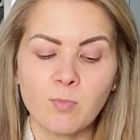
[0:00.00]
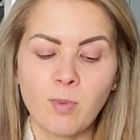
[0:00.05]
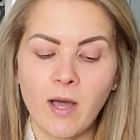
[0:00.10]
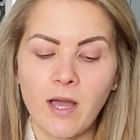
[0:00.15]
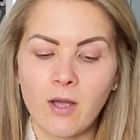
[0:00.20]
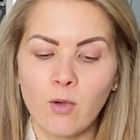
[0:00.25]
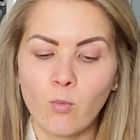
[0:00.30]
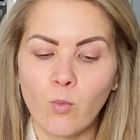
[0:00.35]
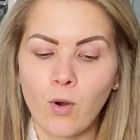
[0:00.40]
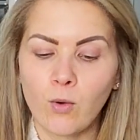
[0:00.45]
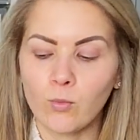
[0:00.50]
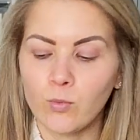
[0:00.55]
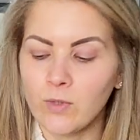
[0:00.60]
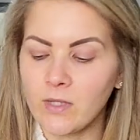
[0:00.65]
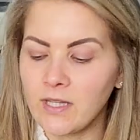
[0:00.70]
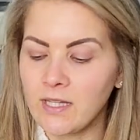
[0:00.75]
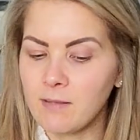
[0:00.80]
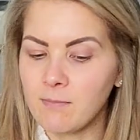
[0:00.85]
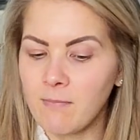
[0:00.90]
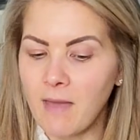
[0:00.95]
but what
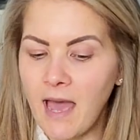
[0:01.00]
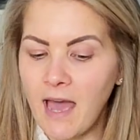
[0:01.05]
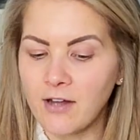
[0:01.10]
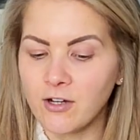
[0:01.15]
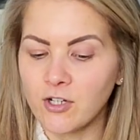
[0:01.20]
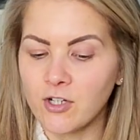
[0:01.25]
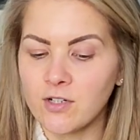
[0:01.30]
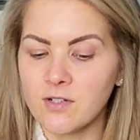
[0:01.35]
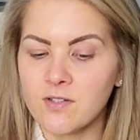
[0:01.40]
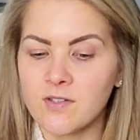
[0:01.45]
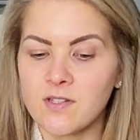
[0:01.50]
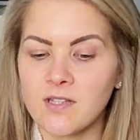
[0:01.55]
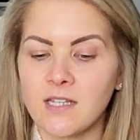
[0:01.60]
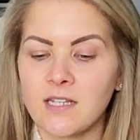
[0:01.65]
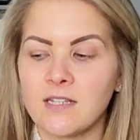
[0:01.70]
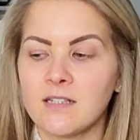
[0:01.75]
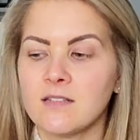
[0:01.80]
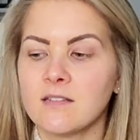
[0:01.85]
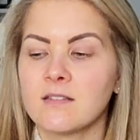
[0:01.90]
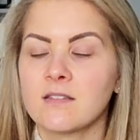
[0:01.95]
really matters
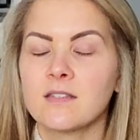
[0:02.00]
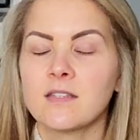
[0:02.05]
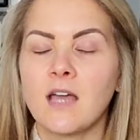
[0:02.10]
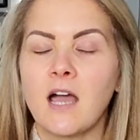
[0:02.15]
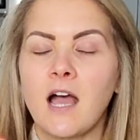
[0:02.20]
is